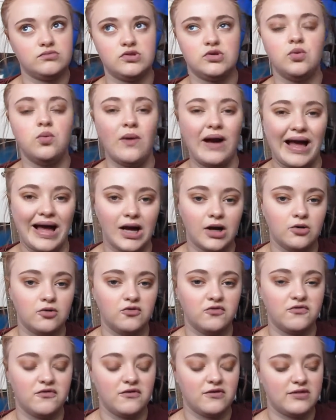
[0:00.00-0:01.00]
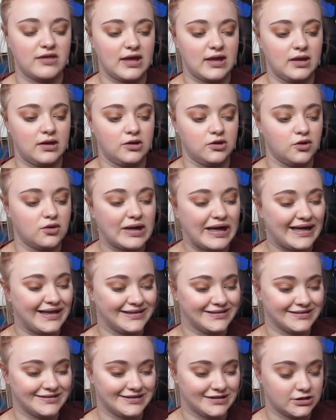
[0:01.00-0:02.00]
12, you
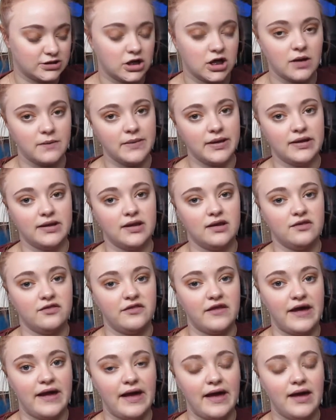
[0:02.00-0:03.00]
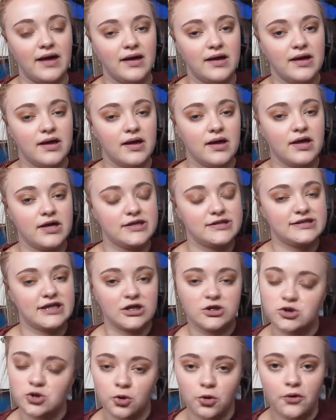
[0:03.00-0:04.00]
can determine their
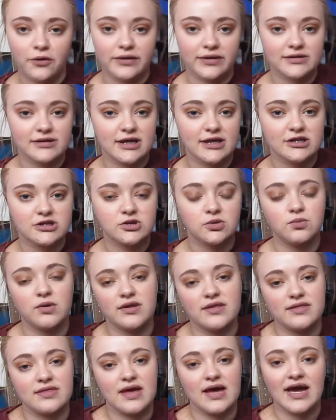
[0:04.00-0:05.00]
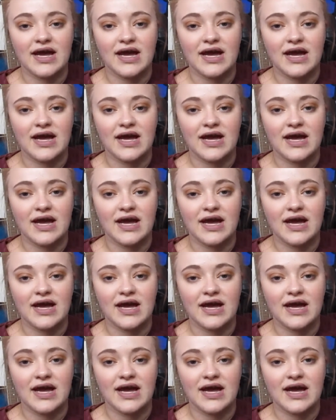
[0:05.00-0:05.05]
sexual orientation, whether they're